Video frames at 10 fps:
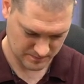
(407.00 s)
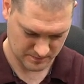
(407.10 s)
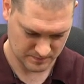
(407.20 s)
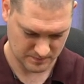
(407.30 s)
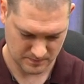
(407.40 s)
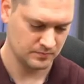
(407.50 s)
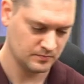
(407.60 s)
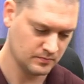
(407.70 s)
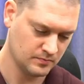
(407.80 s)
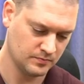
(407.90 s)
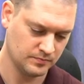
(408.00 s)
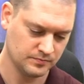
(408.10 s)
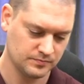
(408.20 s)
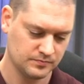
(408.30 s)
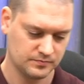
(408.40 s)

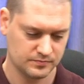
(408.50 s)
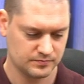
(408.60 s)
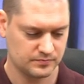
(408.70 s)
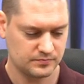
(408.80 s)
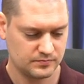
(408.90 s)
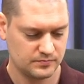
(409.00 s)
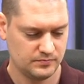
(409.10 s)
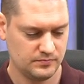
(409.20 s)
Nobody speaks.